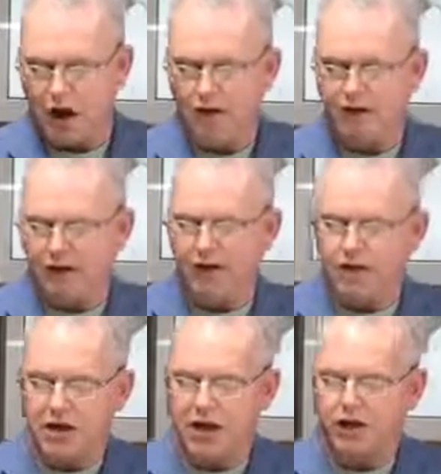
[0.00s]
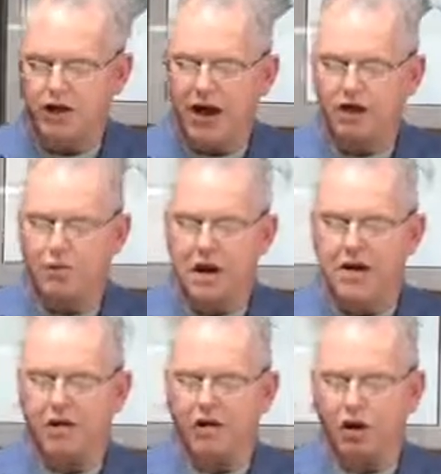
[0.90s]
God says, The instant I
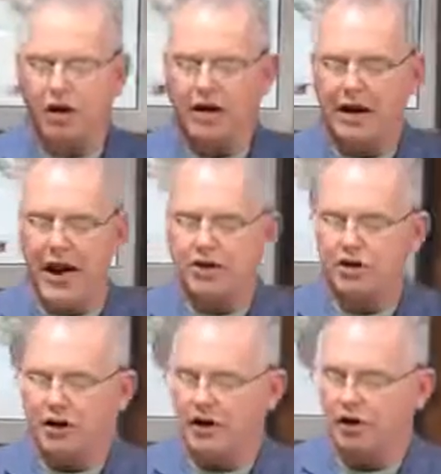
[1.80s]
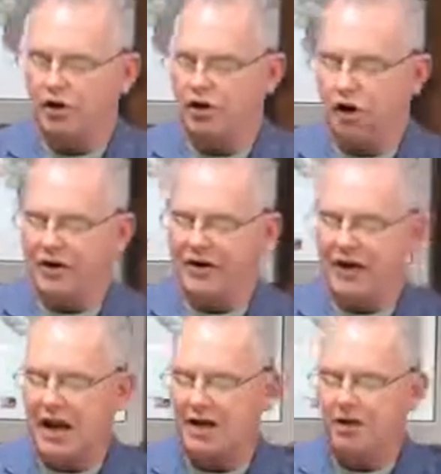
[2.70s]
speak concerning a nation and concerning
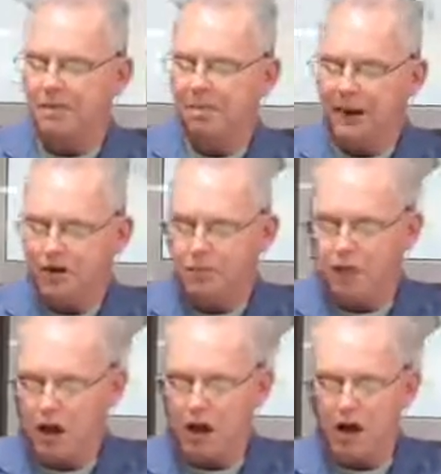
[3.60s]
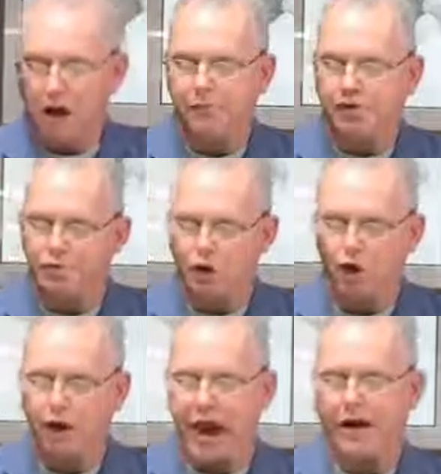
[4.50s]
a kingdom, to pluck up, to
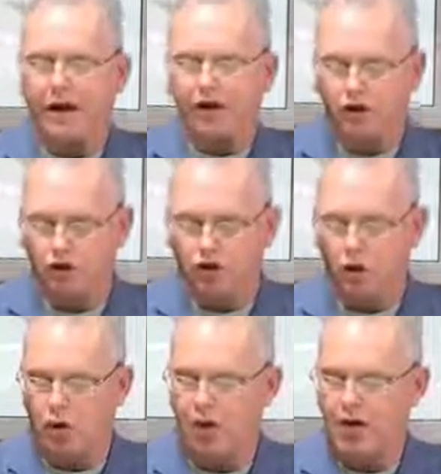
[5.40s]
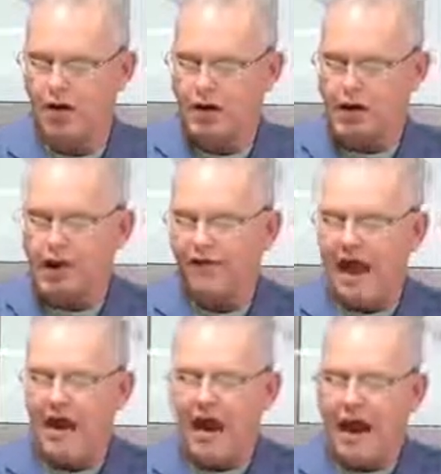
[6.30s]
pull down, and to destroy it, if
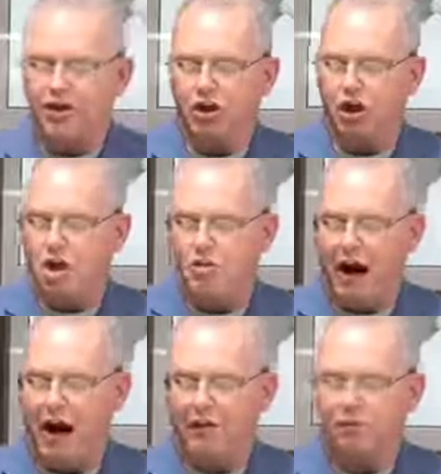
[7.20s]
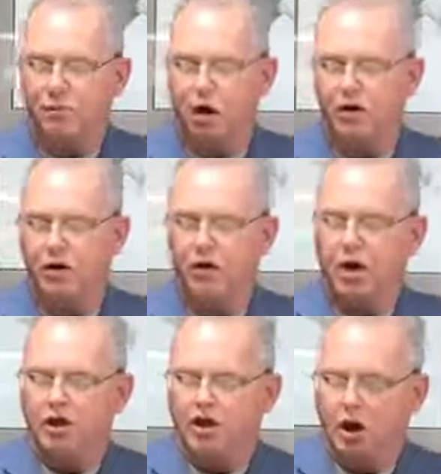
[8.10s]
that nation whom I have
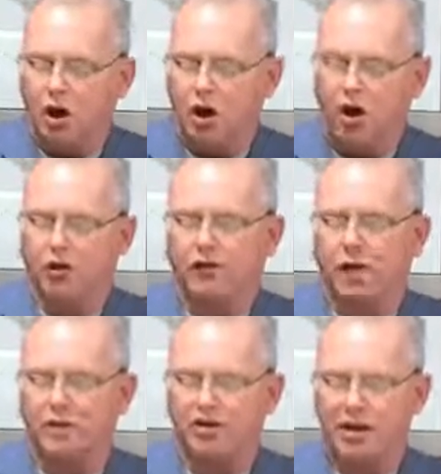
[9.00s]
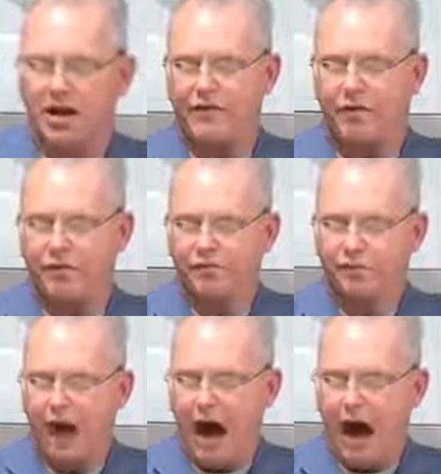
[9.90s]
spoken turns from its evil,